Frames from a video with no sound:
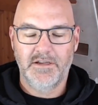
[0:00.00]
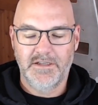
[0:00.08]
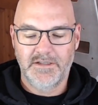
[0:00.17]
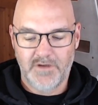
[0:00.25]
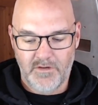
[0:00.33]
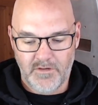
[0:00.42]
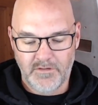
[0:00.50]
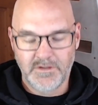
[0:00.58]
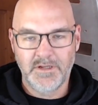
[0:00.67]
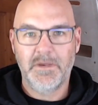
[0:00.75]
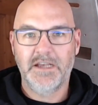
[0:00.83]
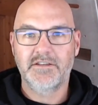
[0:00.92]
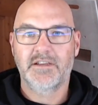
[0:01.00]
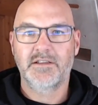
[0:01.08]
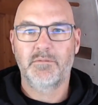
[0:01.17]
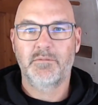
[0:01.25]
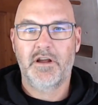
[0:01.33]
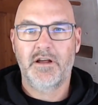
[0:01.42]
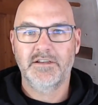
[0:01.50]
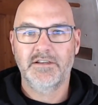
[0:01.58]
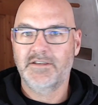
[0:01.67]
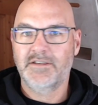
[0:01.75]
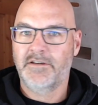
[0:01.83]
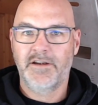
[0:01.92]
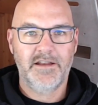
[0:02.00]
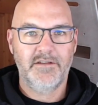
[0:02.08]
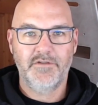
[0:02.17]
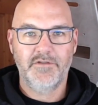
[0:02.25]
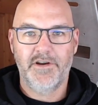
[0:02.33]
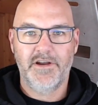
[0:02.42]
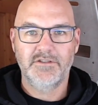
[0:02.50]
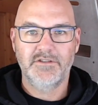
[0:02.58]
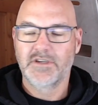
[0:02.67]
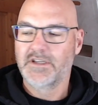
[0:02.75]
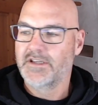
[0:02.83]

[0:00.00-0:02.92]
It's only based on the products in Interactive Garage.